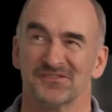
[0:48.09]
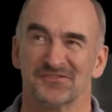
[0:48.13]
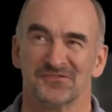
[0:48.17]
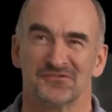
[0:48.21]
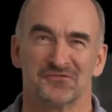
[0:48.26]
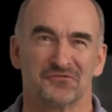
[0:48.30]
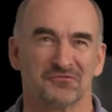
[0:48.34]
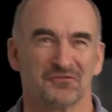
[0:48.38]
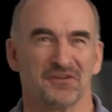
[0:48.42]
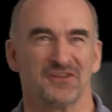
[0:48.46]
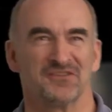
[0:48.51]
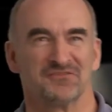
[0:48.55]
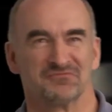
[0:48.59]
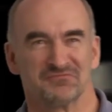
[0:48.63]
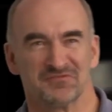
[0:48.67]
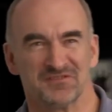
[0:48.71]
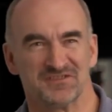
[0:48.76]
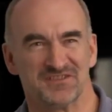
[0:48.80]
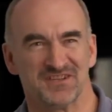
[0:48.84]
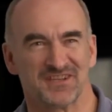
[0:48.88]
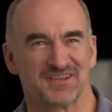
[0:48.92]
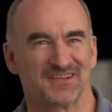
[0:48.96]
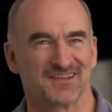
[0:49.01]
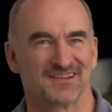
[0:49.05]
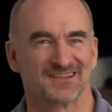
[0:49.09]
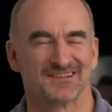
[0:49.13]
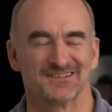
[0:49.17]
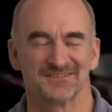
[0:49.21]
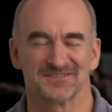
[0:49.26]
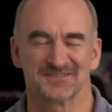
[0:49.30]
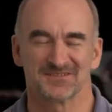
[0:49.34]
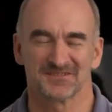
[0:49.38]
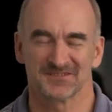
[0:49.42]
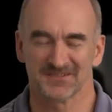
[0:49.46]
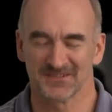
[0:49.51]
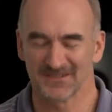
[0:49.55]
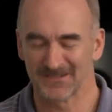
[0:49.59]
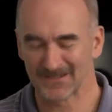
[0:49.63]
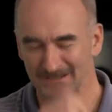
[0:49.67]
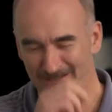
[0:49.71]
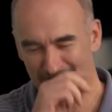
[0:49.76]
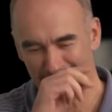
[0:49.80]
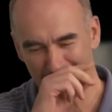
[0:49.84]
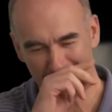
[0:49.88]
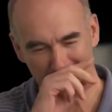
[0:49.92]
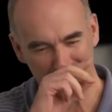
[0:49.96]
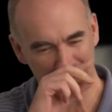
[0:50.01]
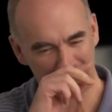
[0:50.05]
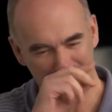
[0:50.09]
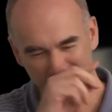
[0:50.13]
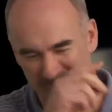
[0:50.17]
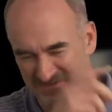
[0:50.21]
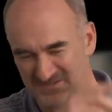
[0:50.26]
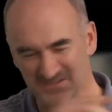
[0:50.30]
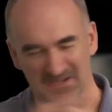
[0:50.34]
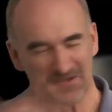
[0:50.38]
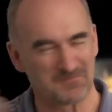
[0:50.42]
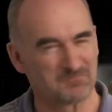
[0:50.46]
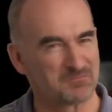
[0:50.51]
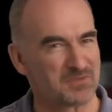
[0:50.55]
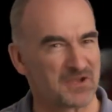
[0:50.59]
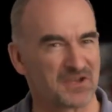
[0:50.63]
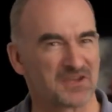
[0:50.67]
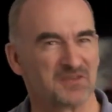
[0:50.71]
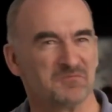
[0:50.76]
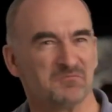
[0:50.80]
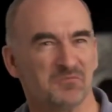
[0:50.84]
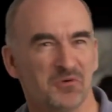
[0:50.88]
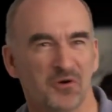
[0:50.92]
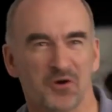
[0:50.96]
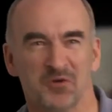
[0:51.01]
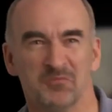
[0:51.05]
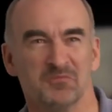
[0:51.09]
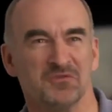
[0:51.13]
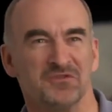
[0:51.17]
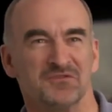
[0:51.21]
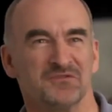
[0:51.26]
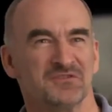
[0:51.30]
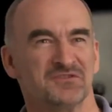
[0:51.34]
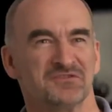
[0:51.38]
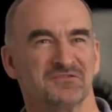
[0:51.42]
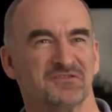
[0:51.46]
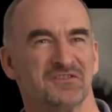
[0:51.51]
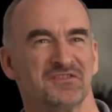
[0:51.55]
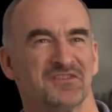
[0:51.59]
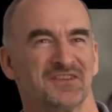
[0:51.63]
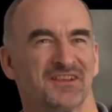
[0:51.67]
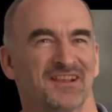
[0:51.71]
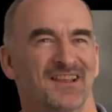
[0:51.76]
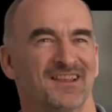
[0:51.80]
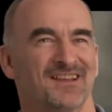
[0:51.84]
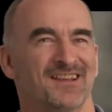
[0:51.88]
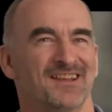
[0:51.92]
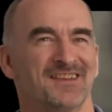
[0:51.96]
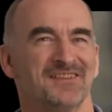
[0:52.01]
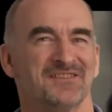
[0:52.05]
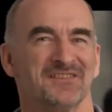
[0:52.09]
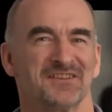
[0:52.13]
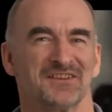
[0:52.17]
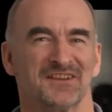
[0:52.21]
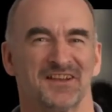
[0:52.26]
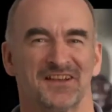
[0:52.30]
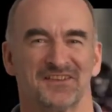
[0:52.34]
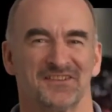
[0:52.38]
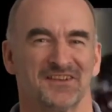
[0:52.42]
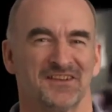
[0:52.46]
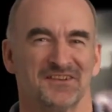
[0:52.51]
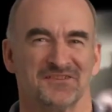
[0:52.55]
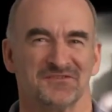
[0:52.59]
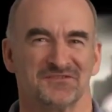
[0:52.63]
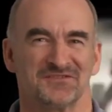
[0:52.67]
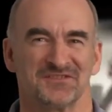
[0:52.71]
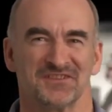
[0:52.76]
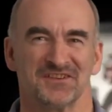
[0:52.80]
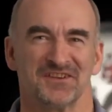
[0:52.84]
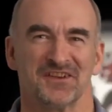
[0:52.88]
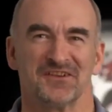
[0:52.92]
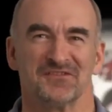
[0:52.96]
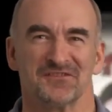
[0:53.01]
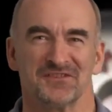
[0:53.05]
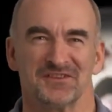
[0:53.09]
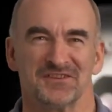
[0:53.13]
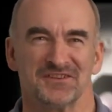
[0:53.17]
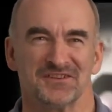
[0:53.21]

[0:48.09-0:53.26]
great, ridiculous Sam Peckinpah movies or anything like that you've seen over the